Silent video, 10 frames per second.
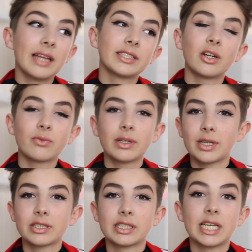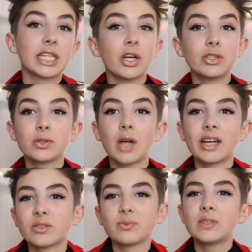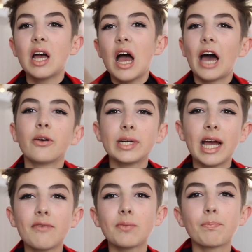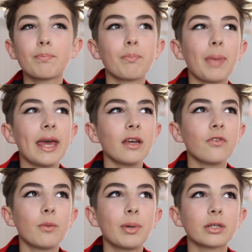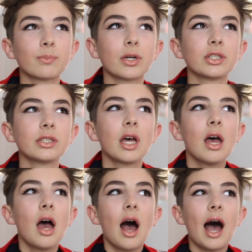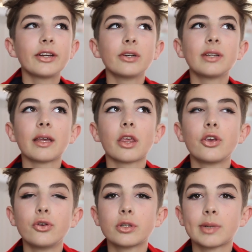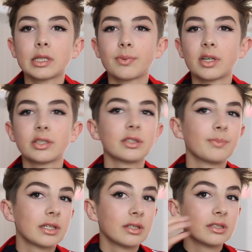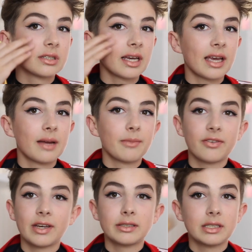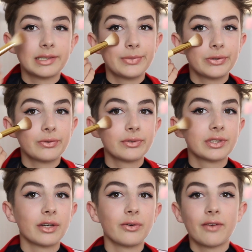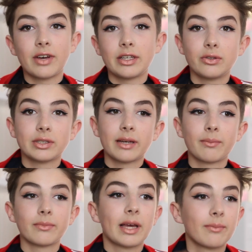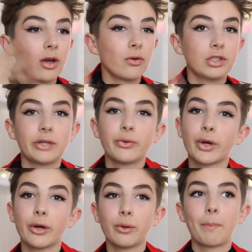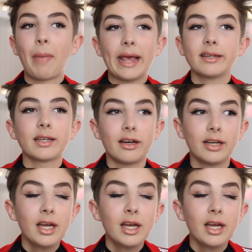It's not really much to say. I don't really have a pick for blush brushes. I don't like huge blush brushes because, again, my face is small, so if I use it, like, my whole cheek will go pink.